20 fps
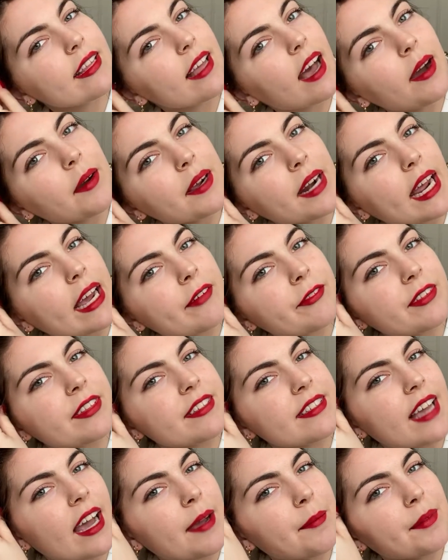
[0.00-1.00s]
I'm gonna have to
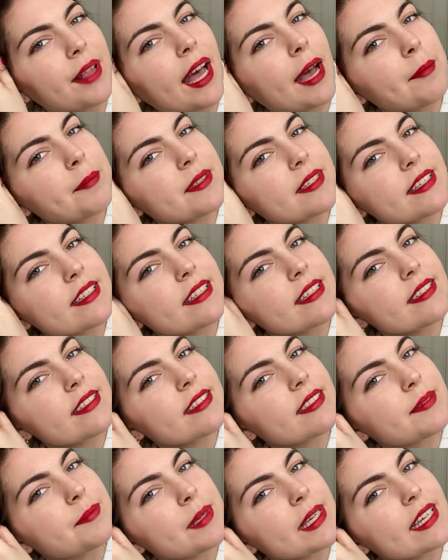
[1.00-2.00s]
time lapse
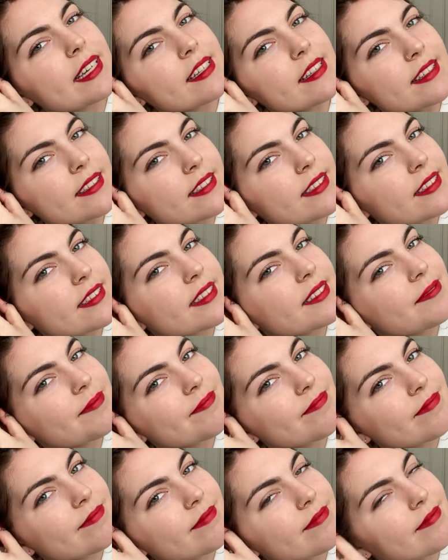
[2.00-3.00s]
this because
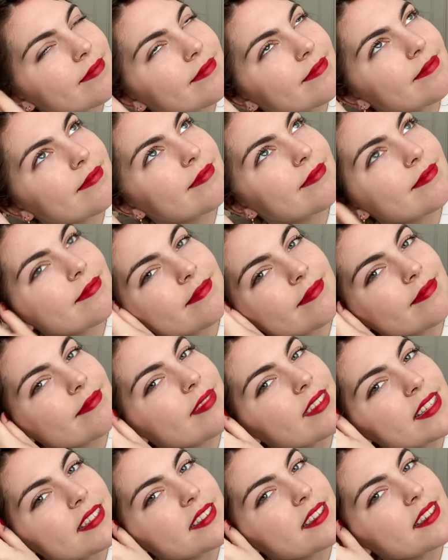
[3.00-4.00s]

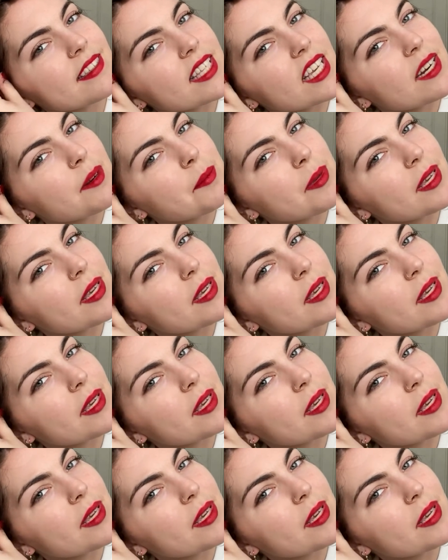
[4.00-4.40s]
this is gonna